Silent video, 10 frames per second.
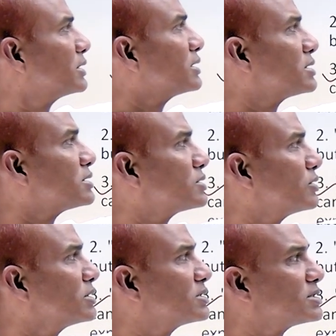this is
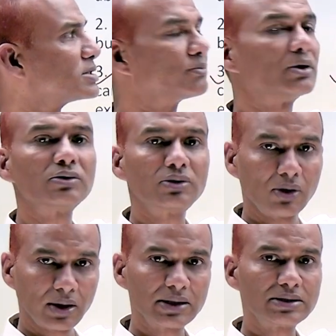not just about
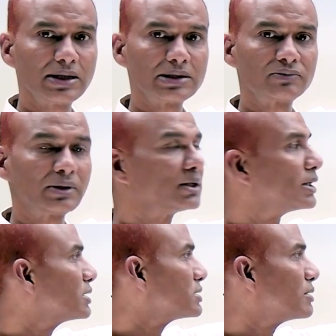knowledge as well.
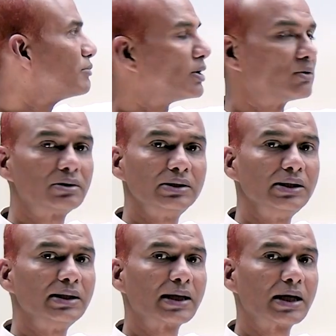It is about
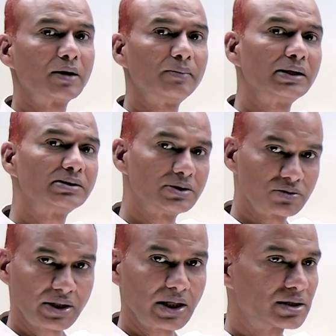the academics,
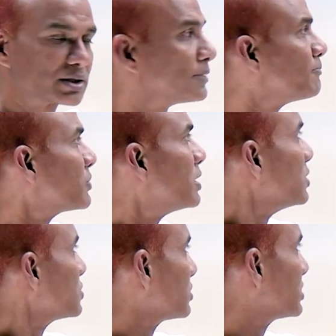education.
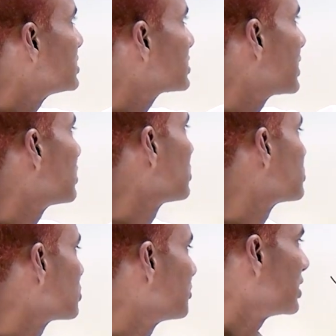So this can
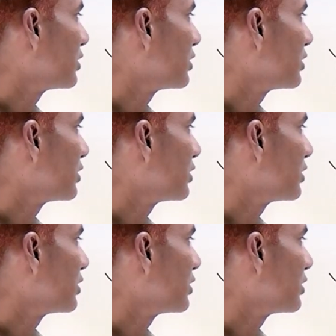also be